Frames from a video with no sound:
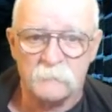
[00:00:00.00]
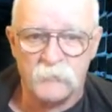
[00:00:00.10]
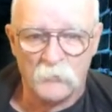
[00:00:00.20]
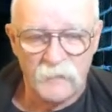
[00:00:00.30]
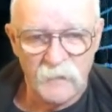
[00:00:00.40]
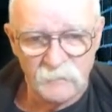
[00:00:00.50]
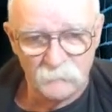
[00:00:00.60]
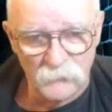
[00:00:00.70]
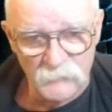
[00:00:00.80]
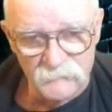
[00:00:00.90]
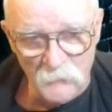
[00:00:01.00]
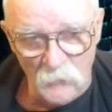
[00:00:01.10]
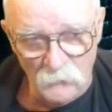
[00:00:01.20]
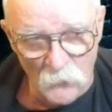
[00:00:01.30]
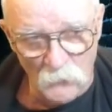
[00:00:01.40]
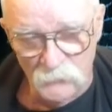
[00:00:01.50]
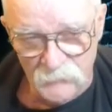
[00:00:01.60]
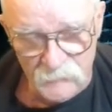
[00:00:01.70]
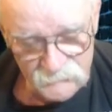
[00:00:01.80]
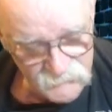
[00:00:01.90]
But we had a place called
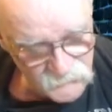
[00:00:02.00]
Olean's